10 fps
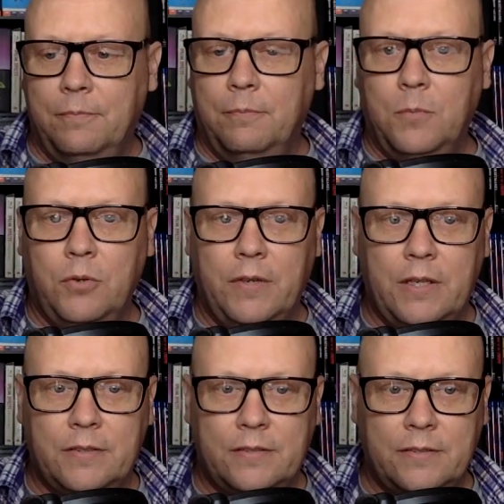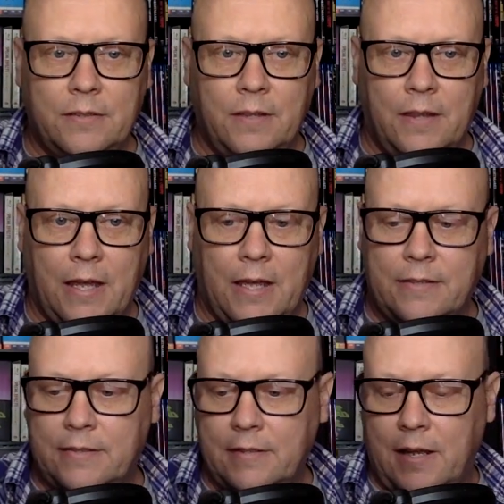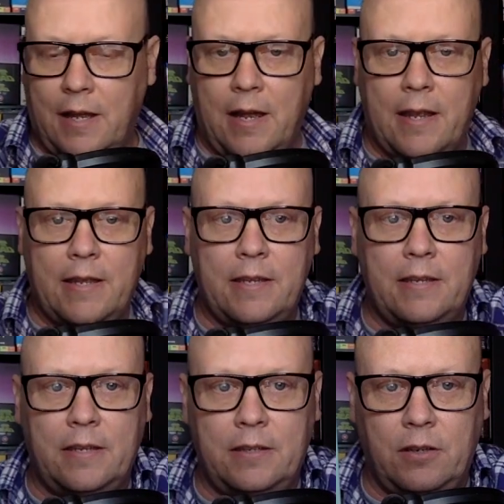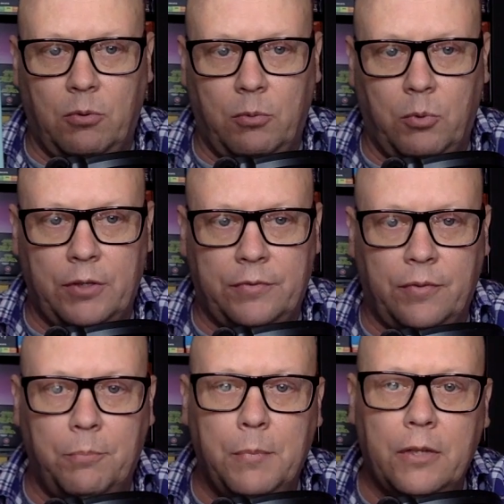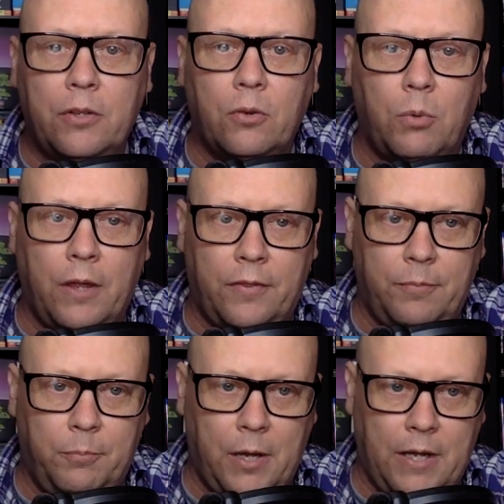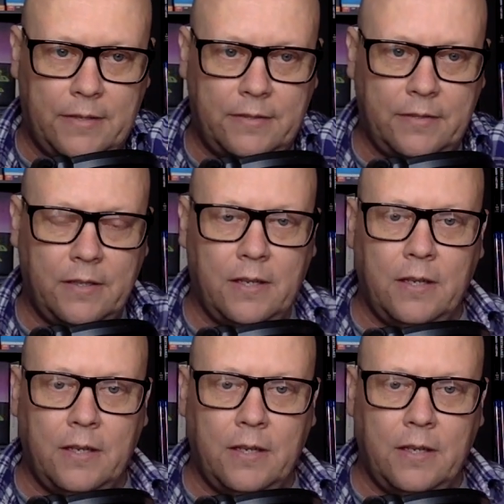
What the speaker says: movies that I, you know, was familiar with, but